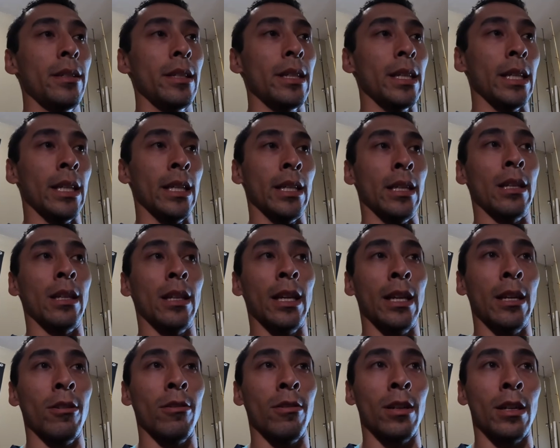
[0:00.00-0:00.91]
And
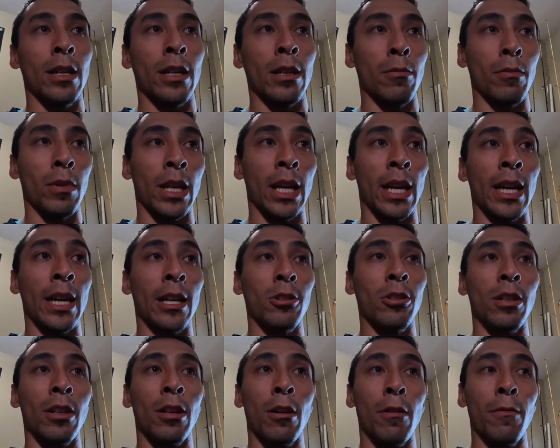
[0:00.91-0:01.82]
later on, when I
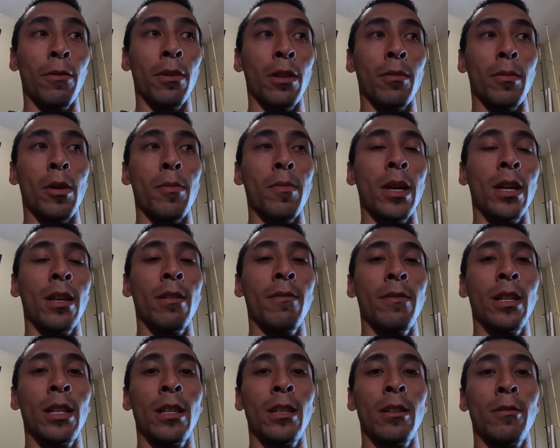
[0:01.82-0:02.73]
actually go for them, I'll make a
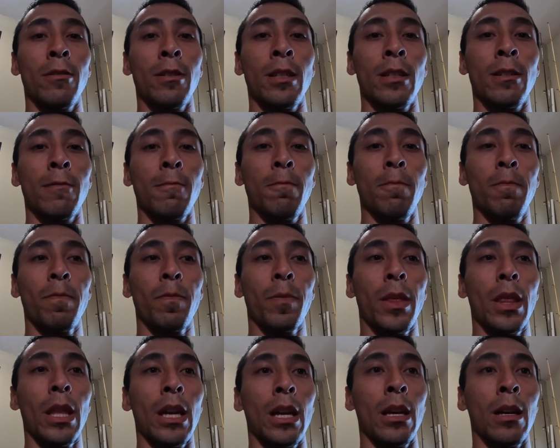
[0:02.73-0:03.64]
video on
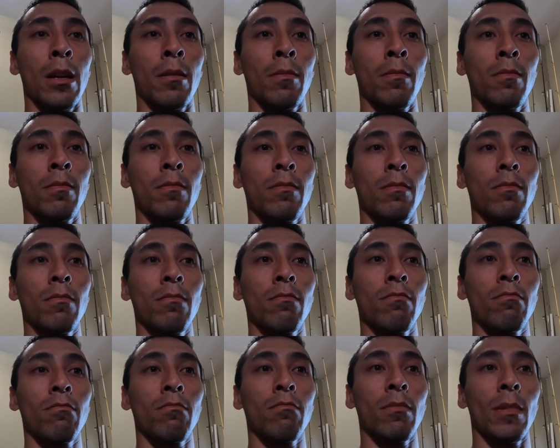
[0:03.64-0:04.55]

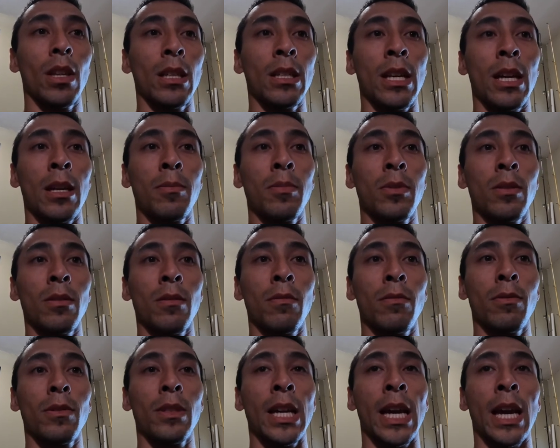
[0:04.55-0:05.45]
the types
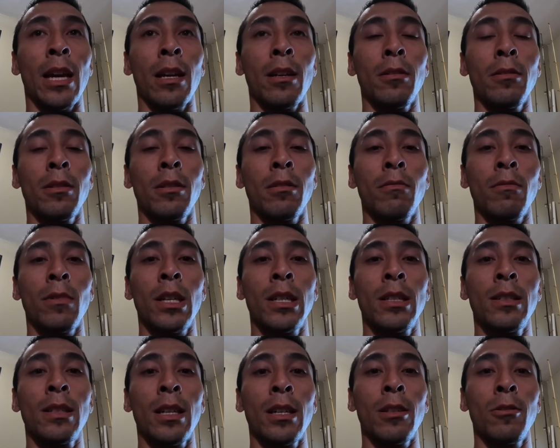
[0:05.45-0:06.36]
of tackle and
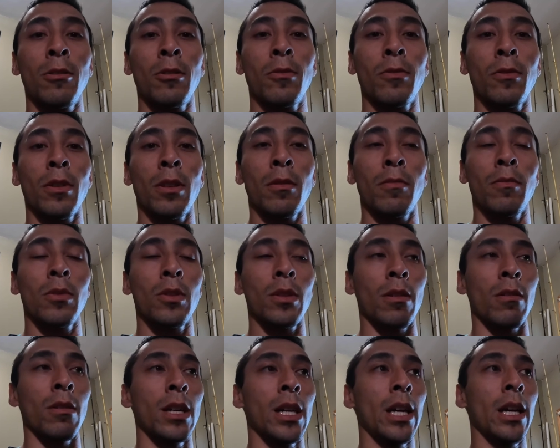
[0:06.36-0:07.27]
rigs I use for them. So,
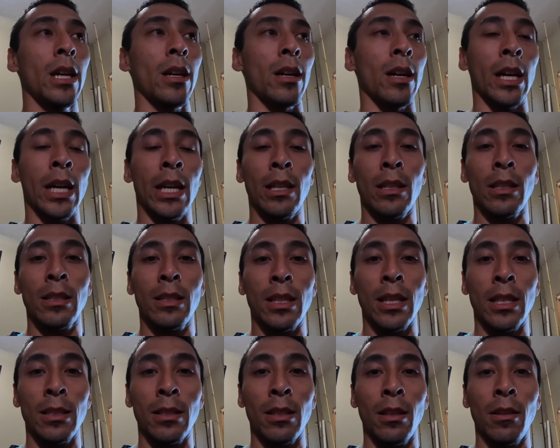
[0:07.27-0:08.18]
all right, let's
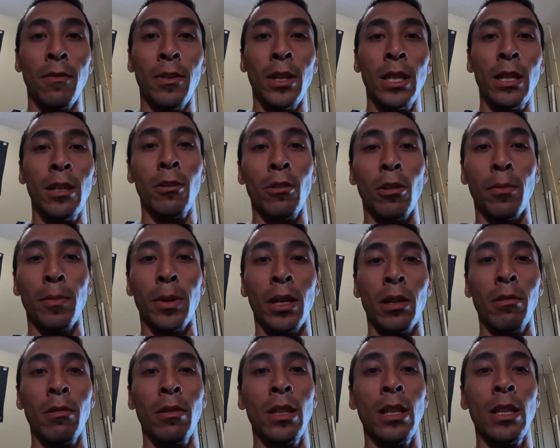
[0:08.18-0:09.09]
get to the video
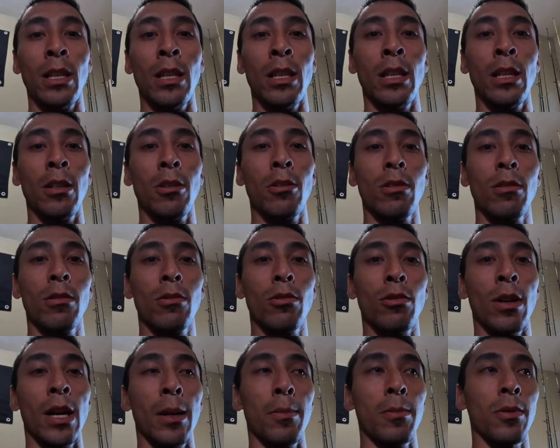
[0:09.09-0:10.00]
about the
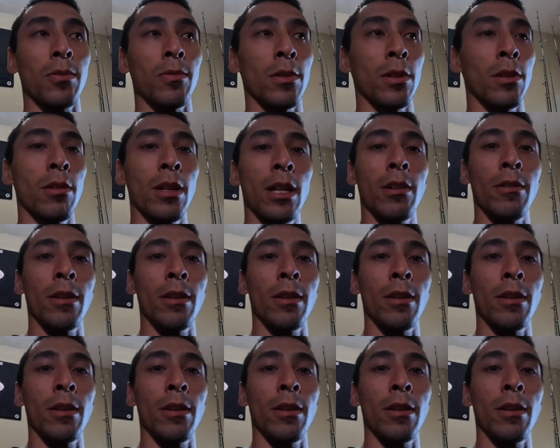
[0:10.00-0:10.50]
traps for green